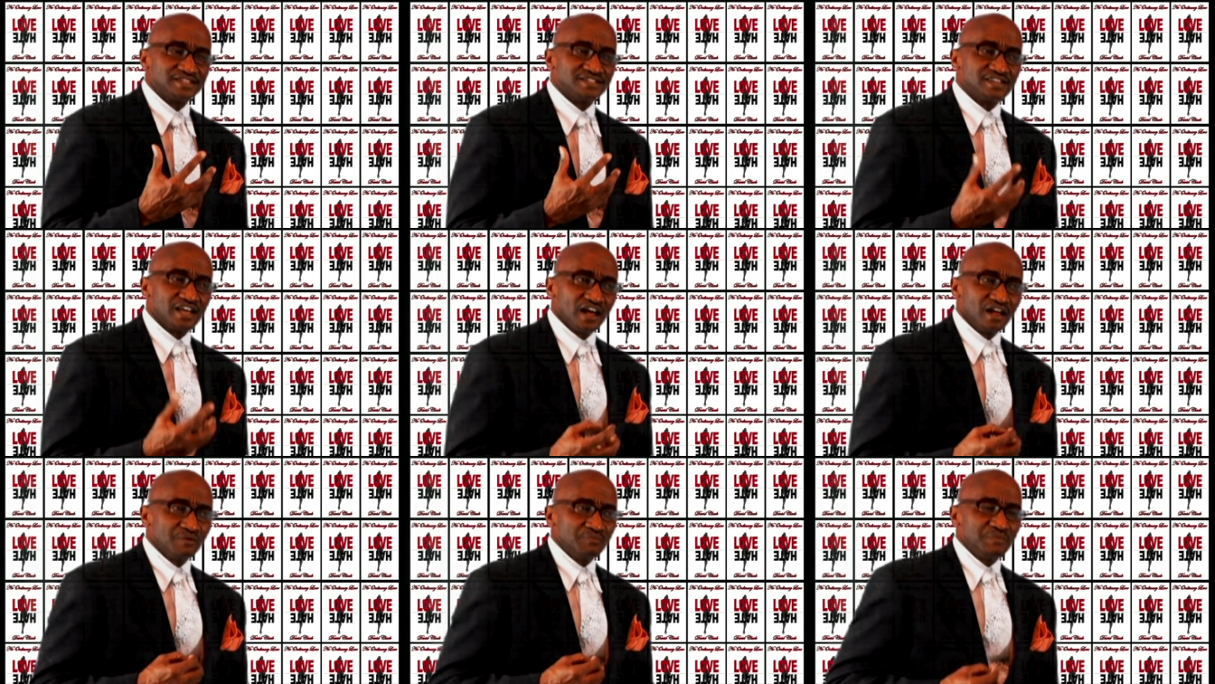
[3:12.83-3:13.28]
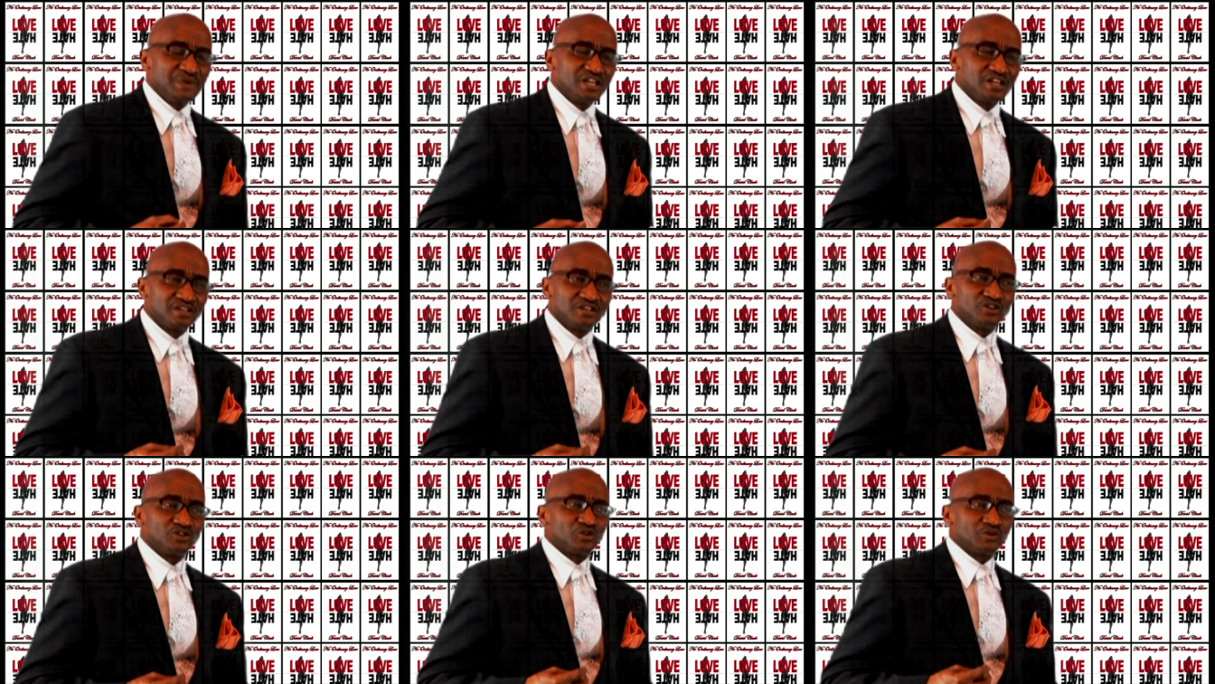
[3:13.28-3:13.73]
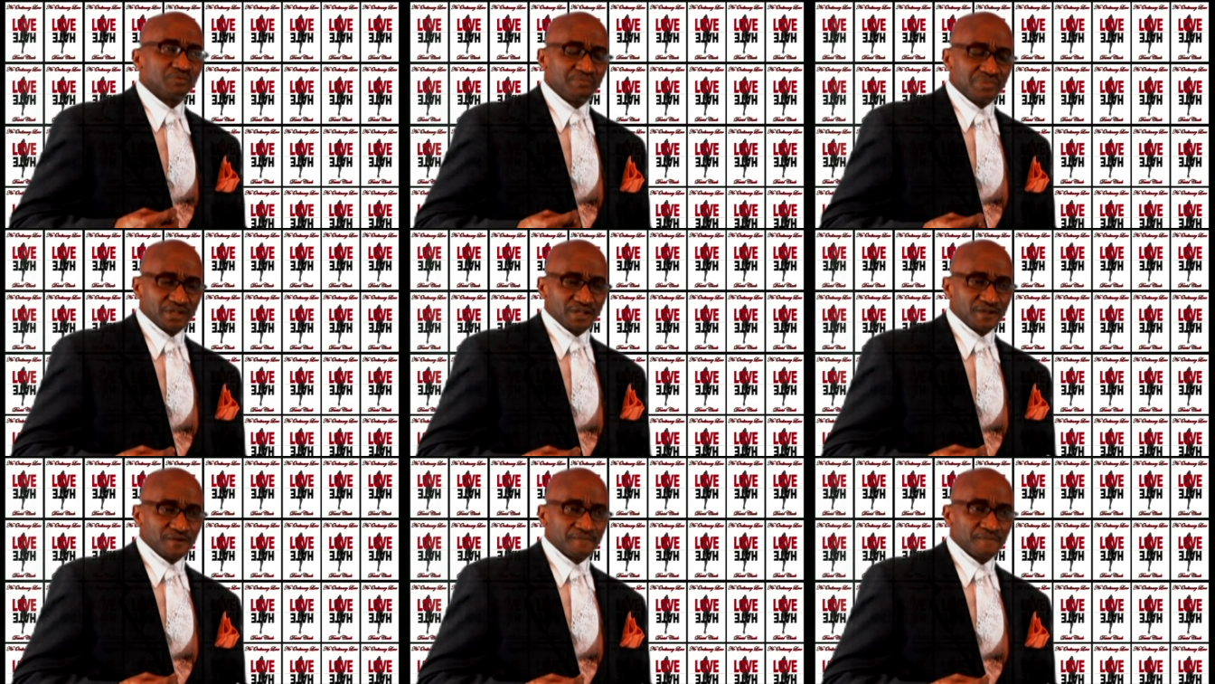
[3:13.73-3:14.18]
Tell me a little
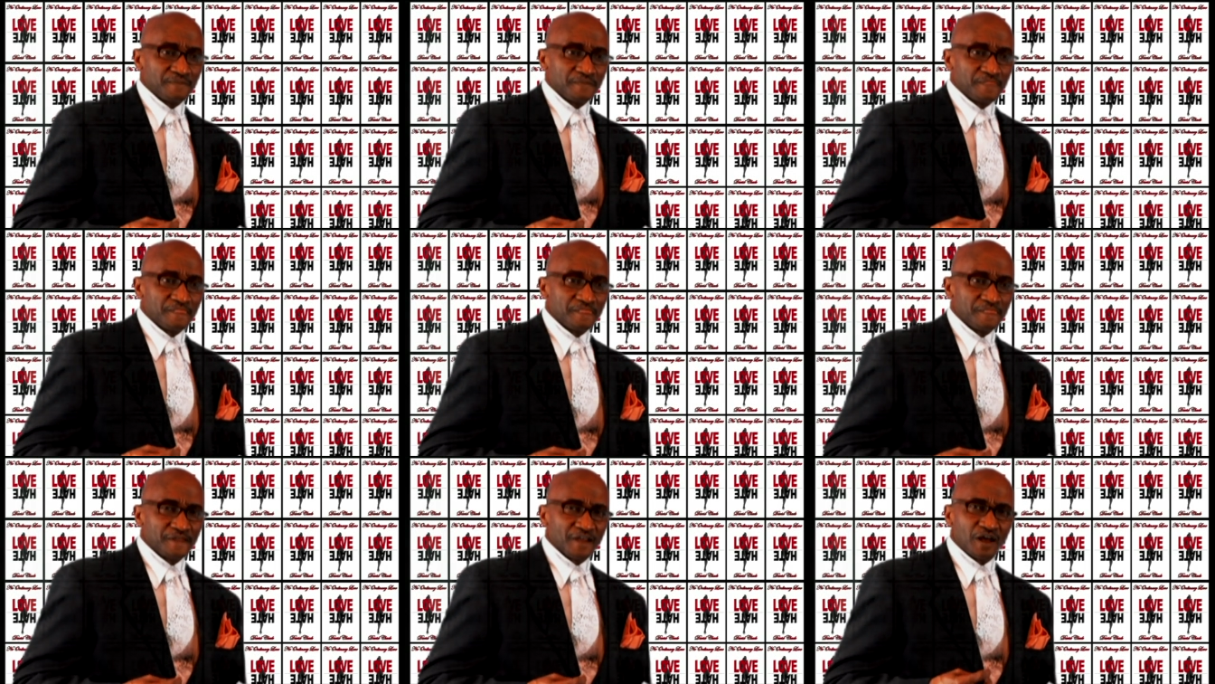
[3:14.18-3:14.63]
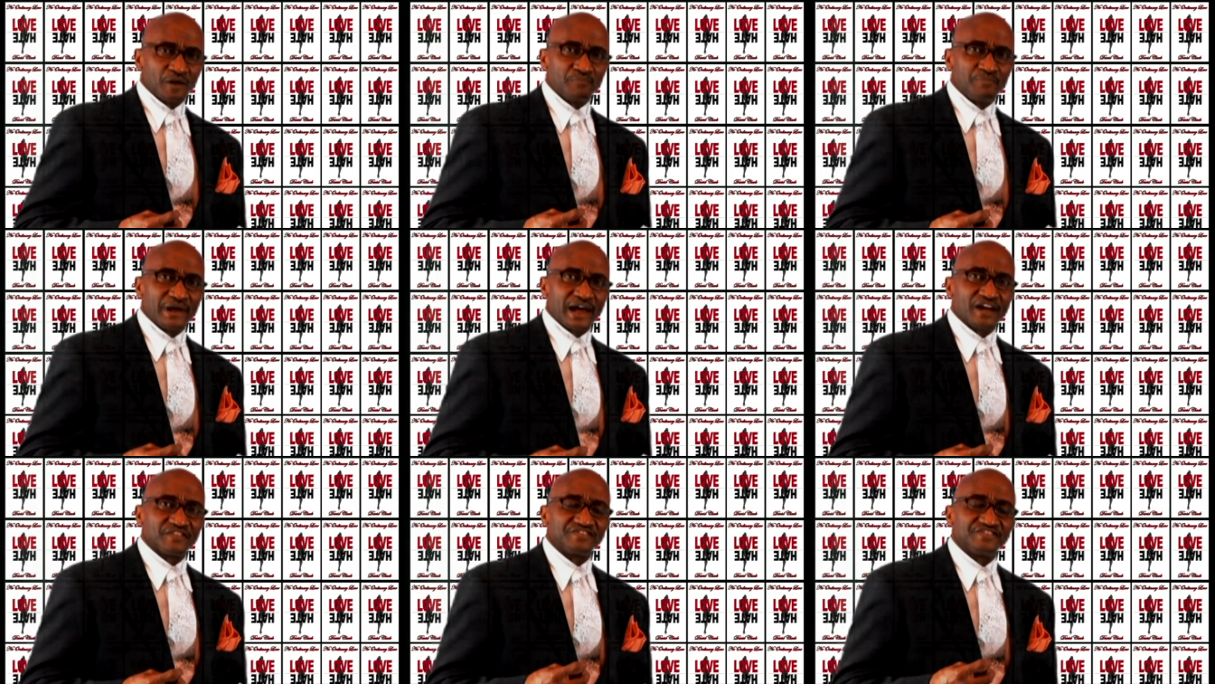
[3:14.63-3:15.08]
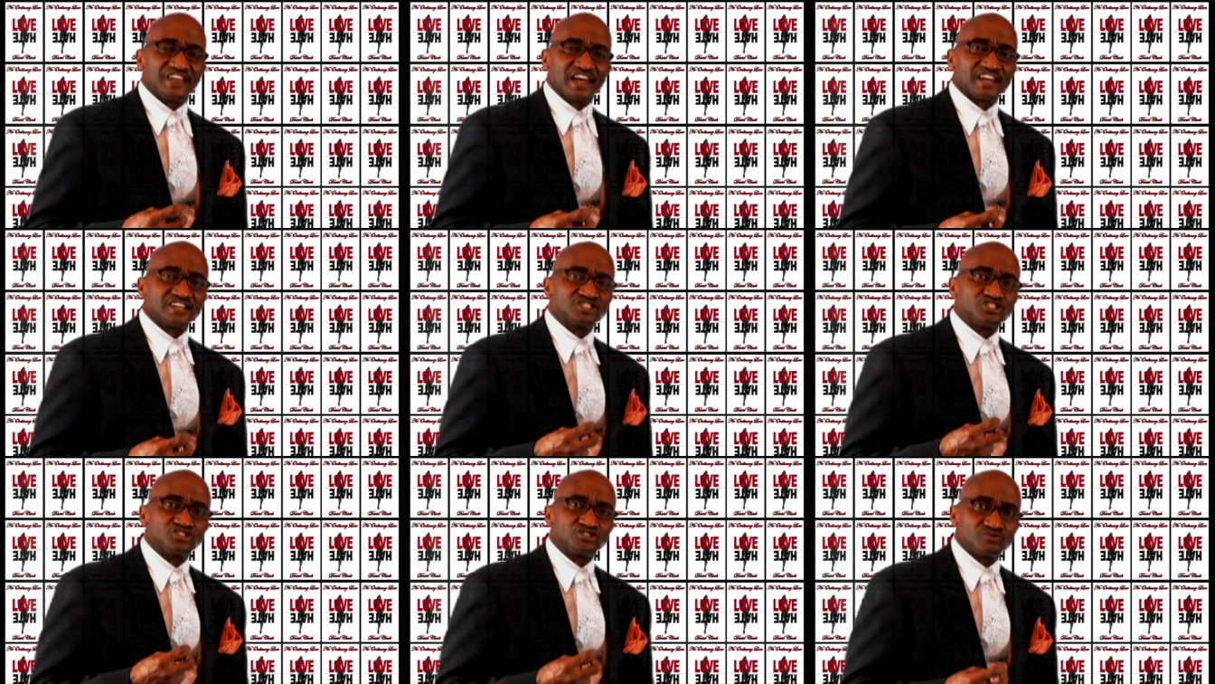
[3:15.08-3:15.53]
bit about
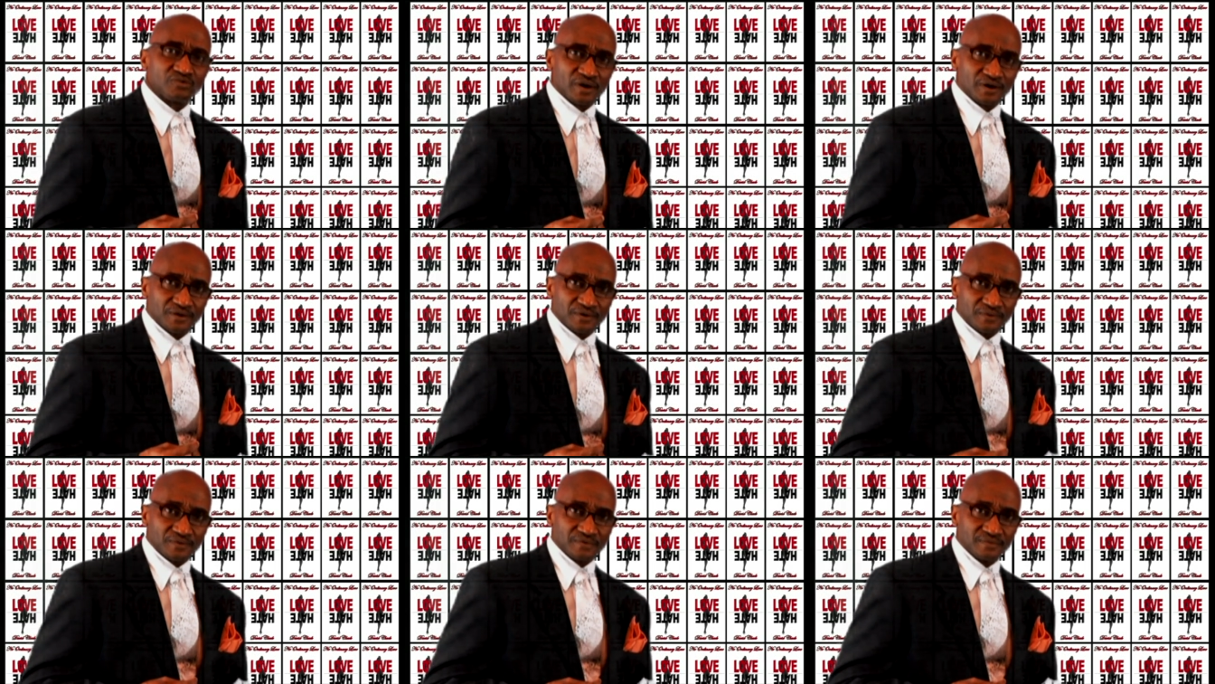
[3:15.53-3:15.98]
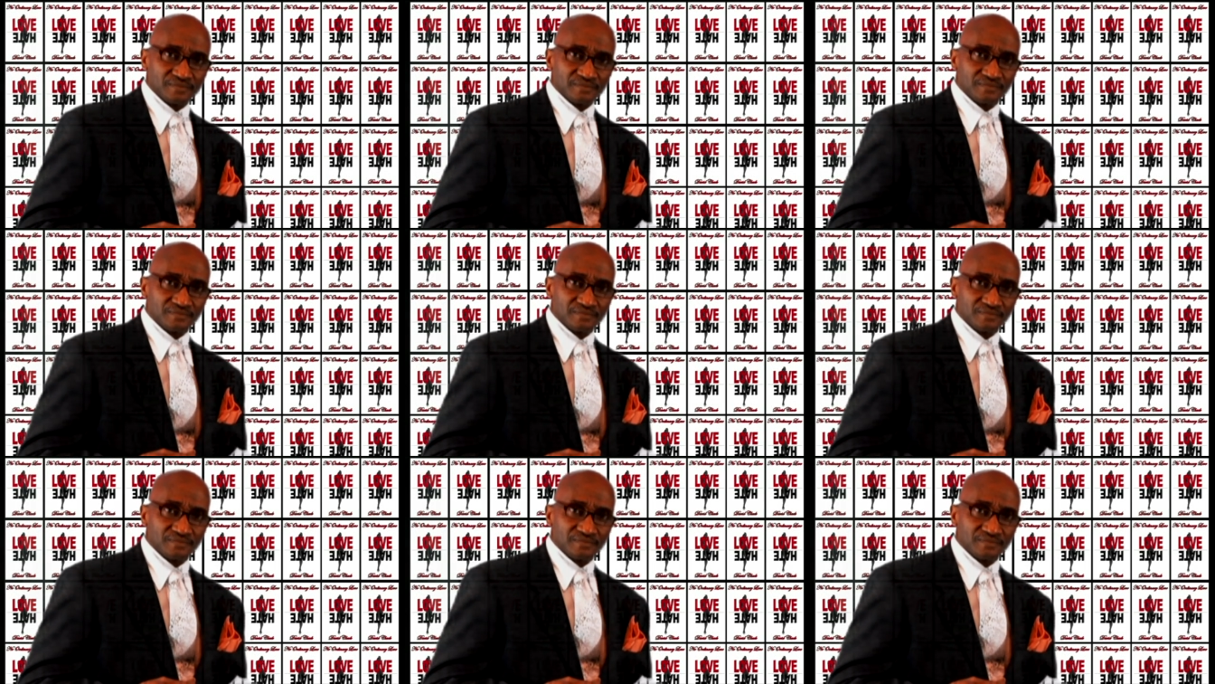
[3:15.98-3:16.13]
that struggle.